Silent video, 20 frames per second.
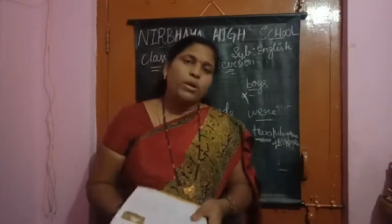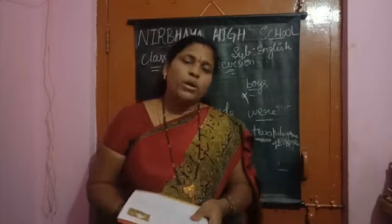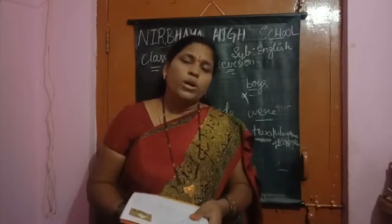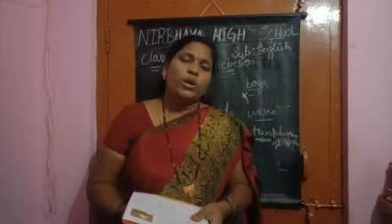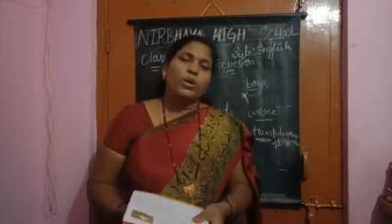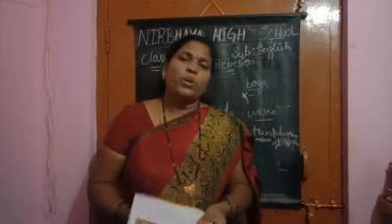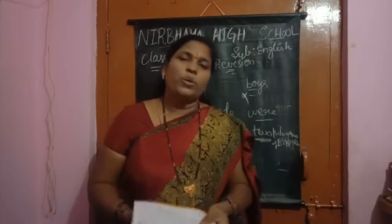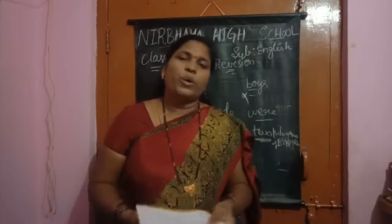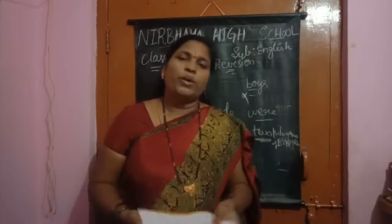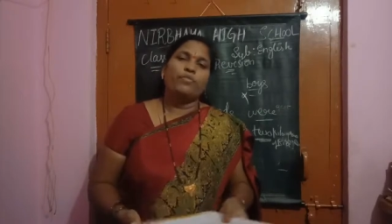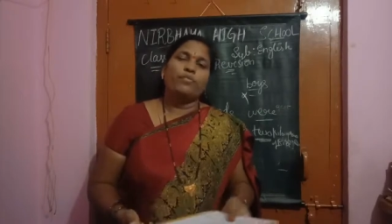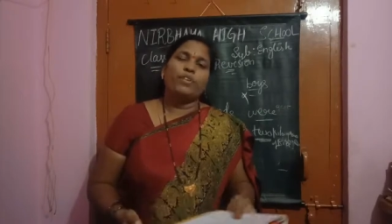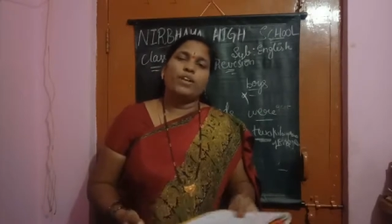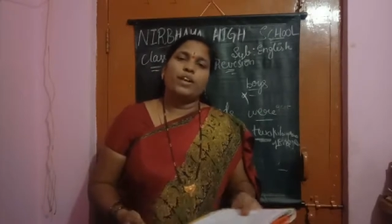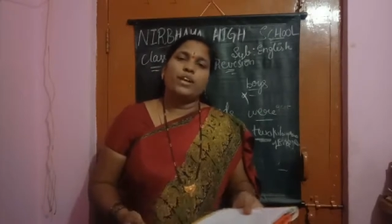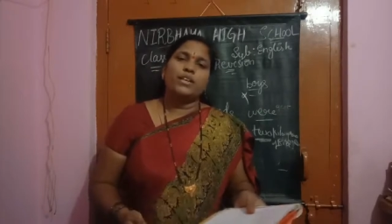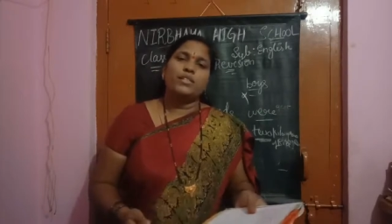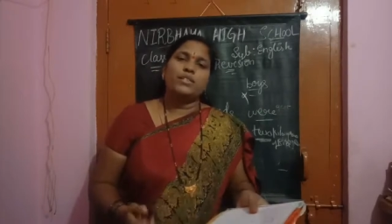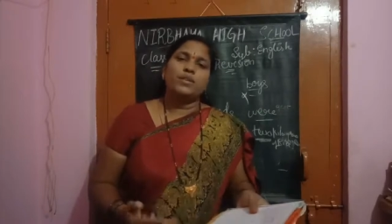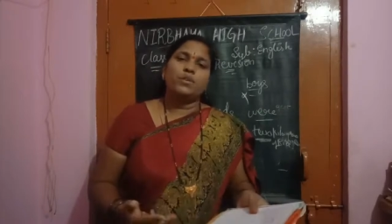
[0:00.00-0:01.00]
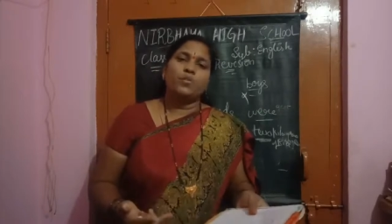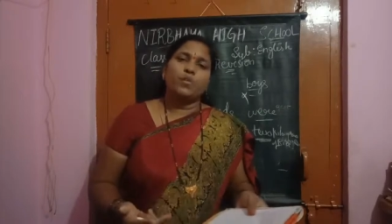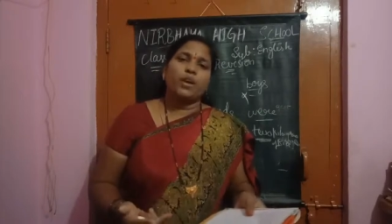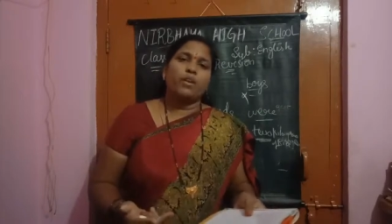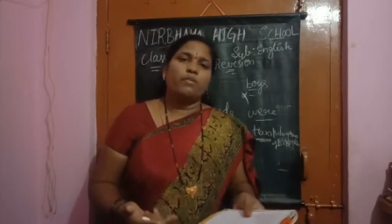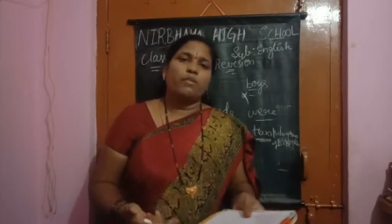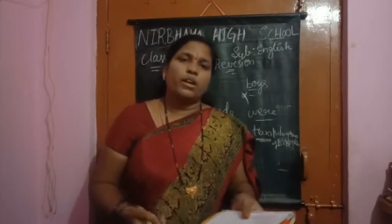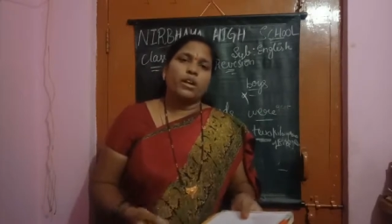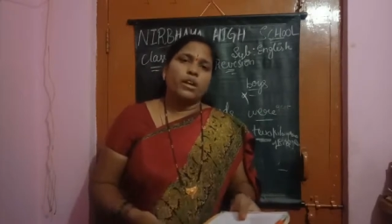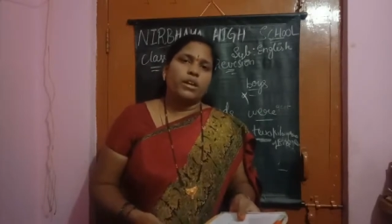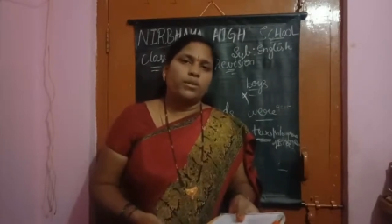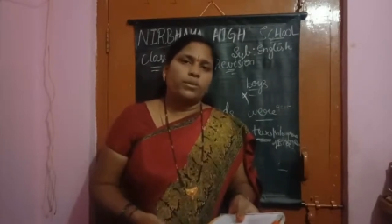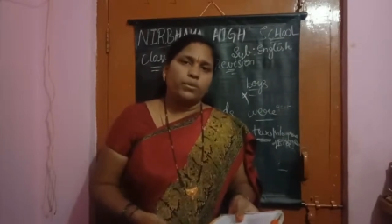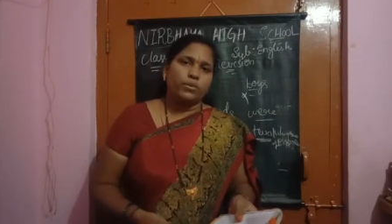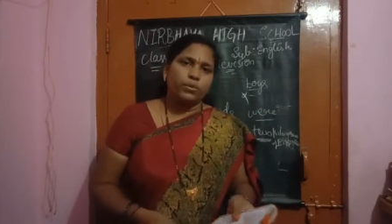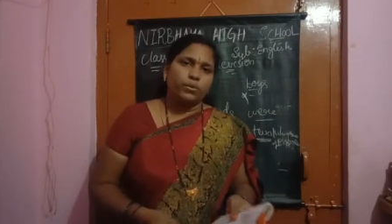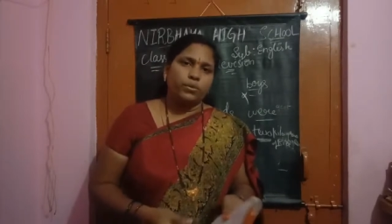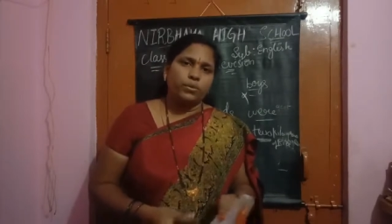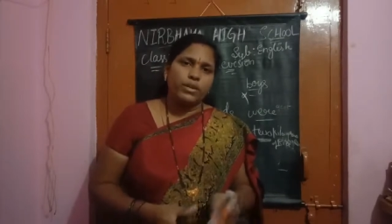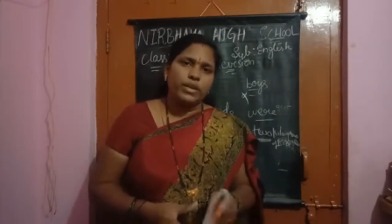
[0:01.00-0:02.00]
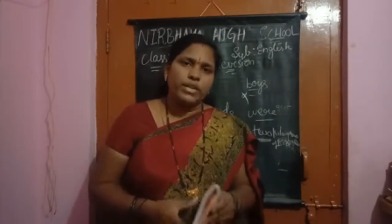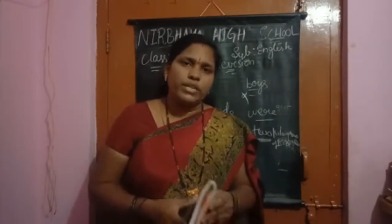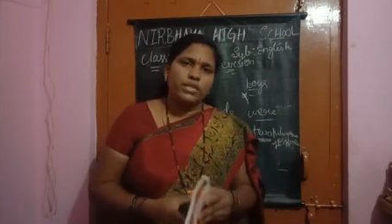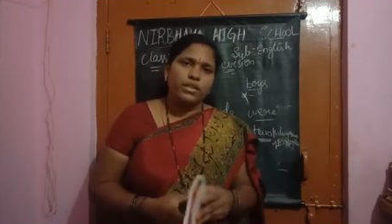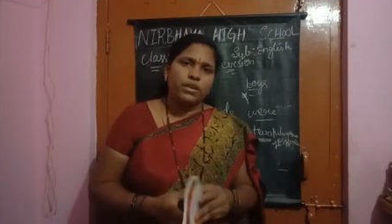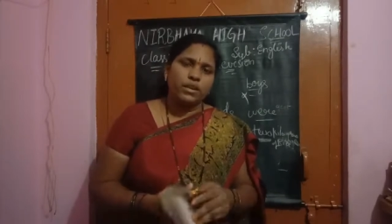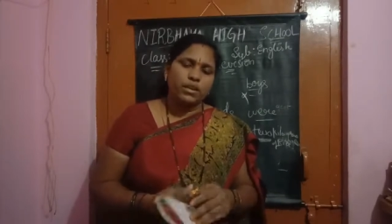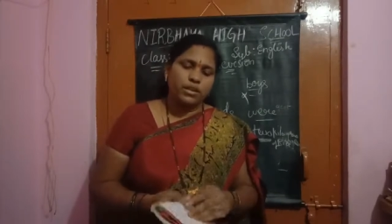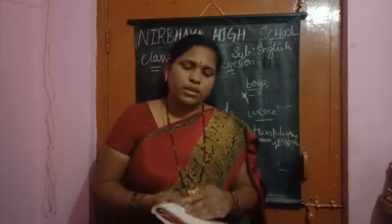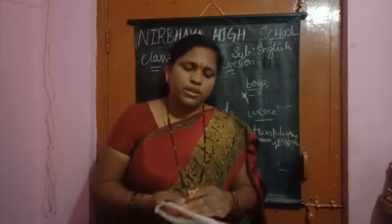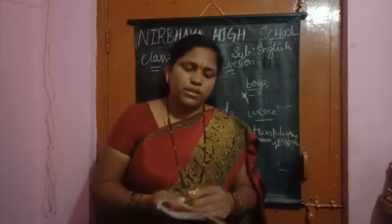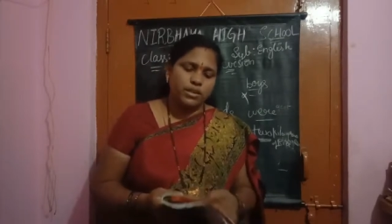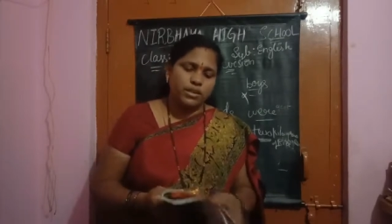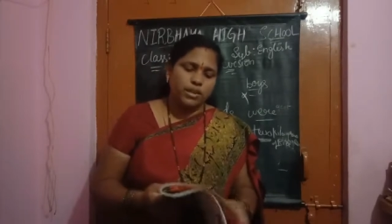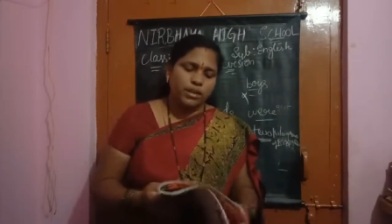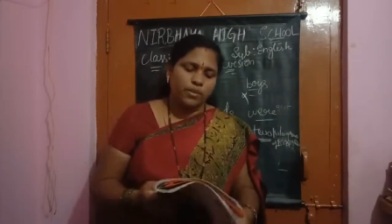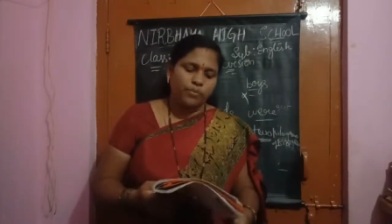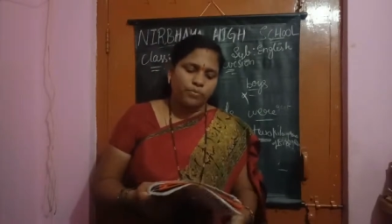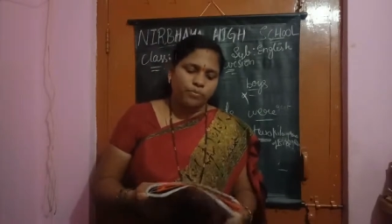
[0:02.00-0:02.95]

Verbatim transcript: to every lesson one one day to do. Yes children, see you.